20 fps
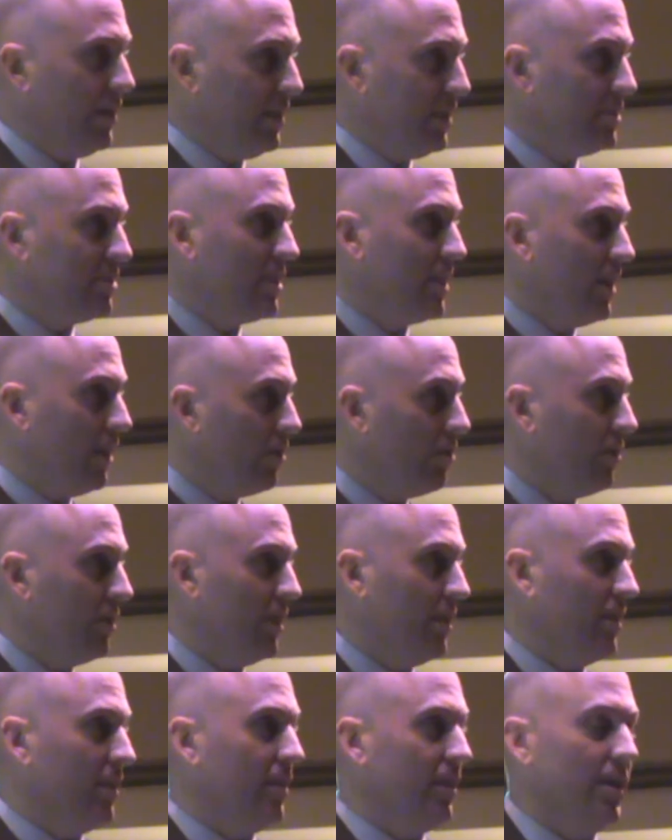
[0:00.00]
and this theater
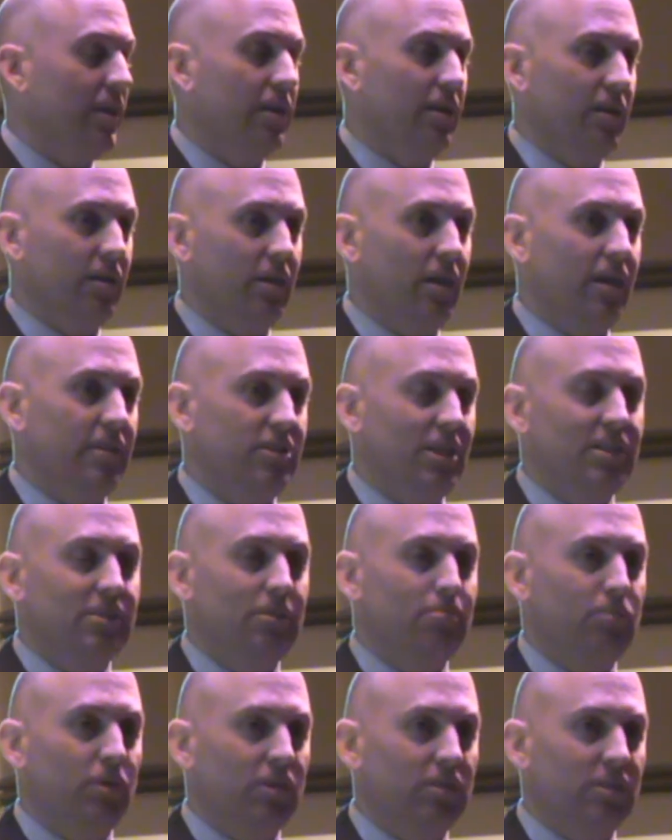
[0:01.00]
and the
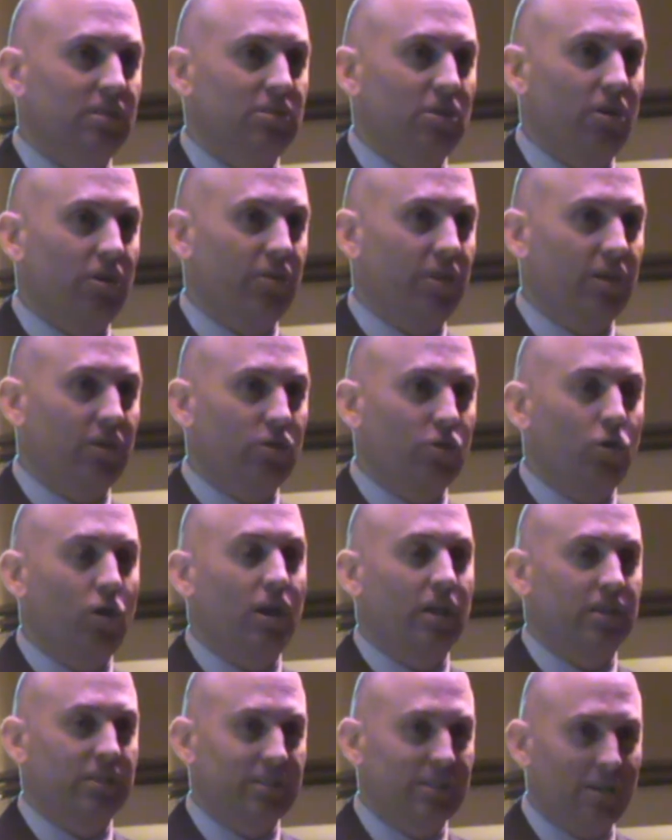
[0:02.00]
adjacent buildings are the
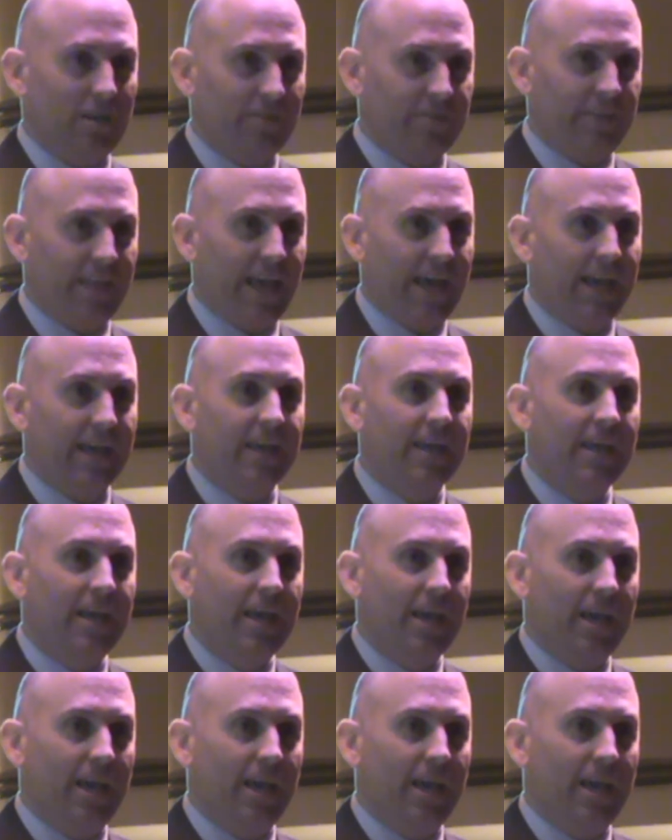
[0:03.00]
crux of that